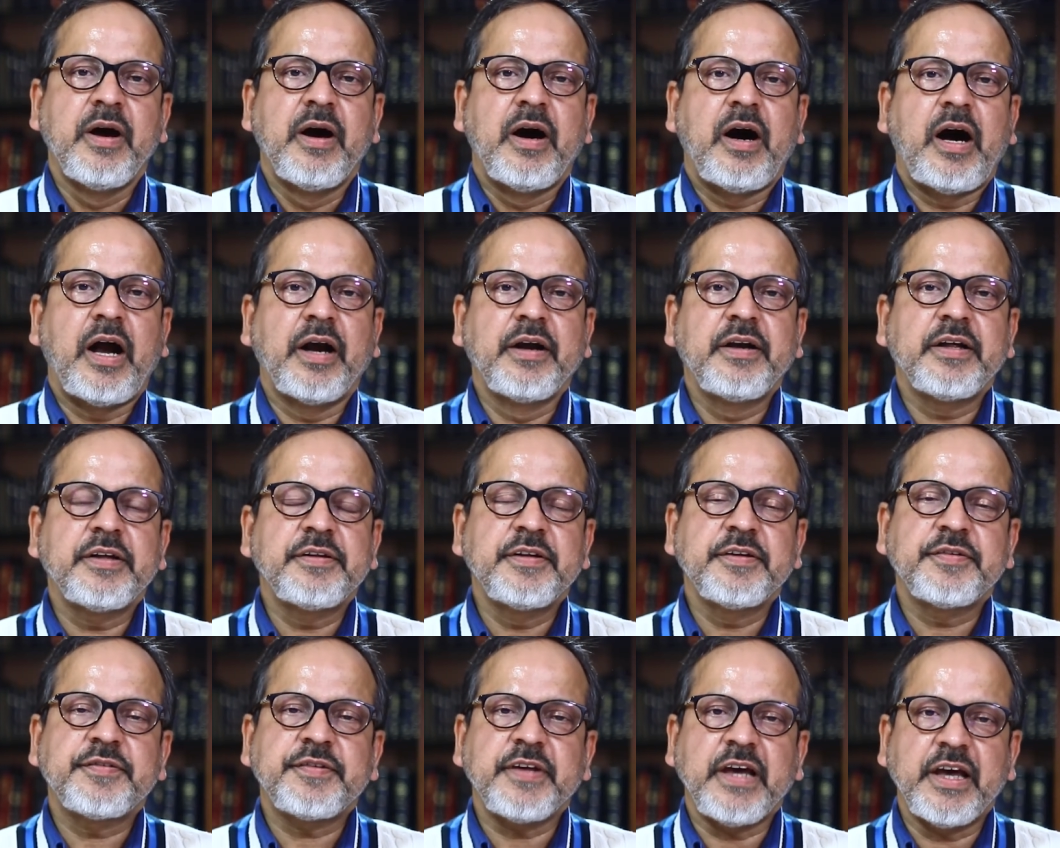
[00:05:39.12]
Under
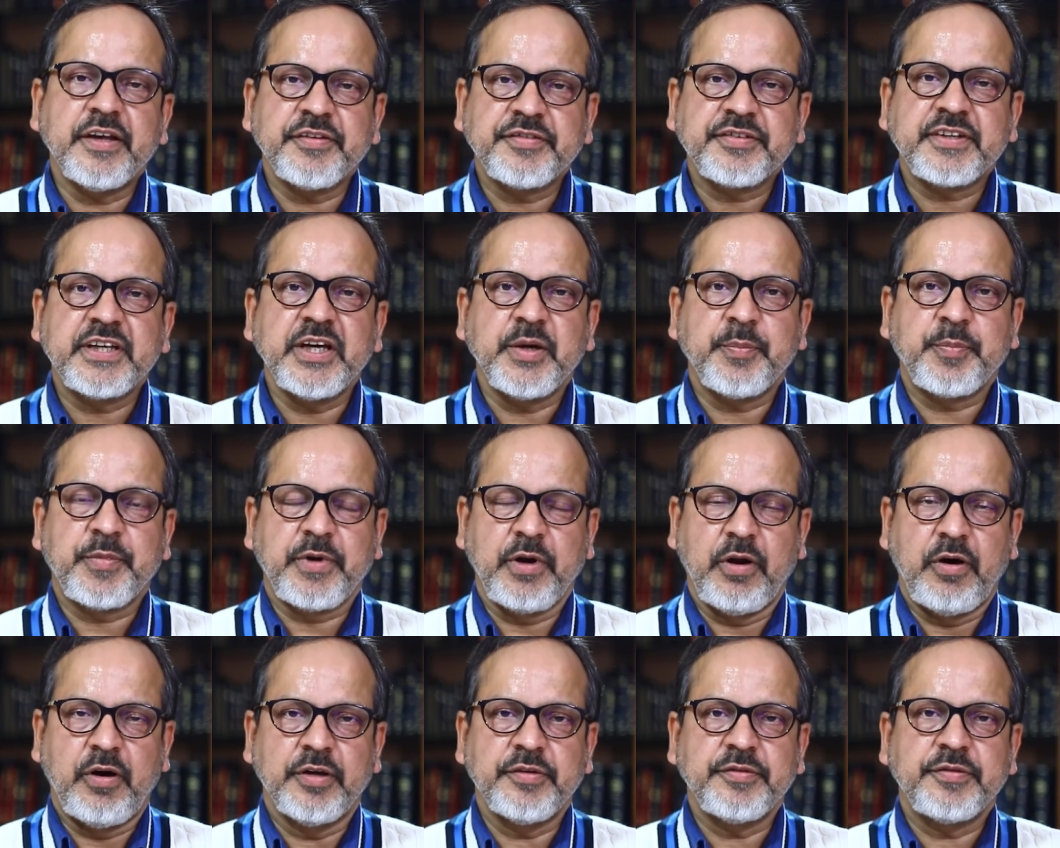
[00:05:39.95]
this escape
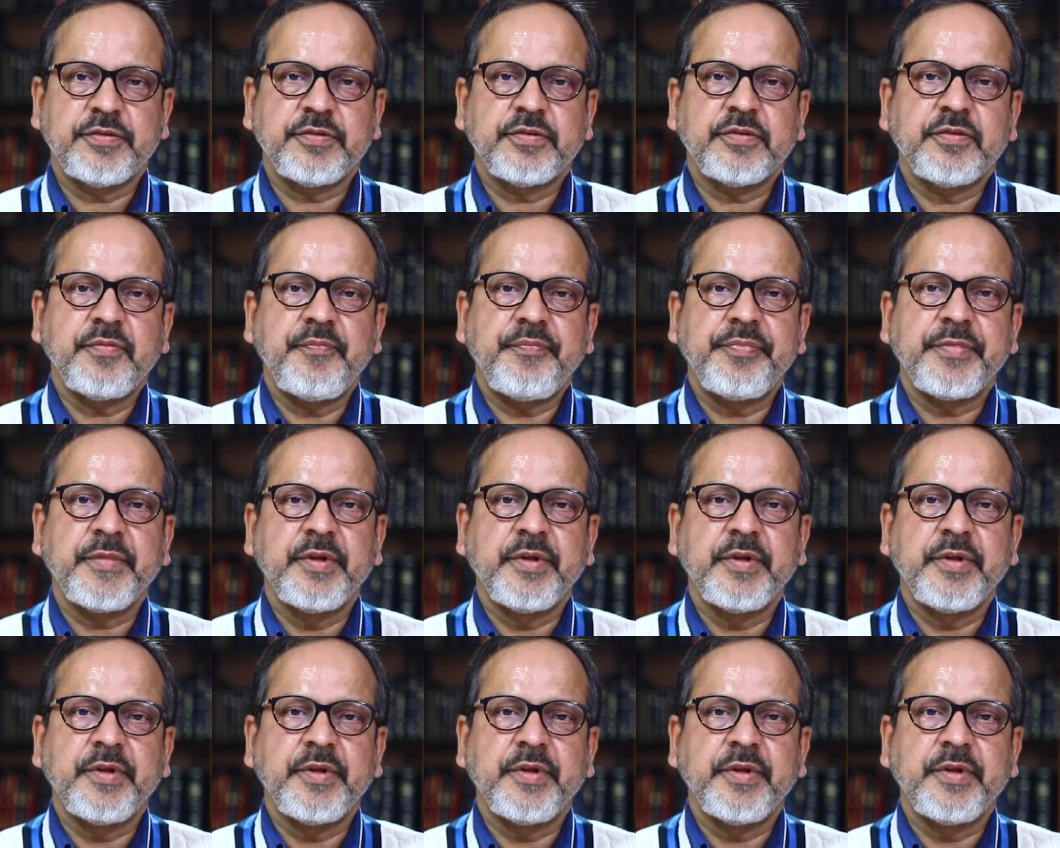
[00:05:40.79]
clause,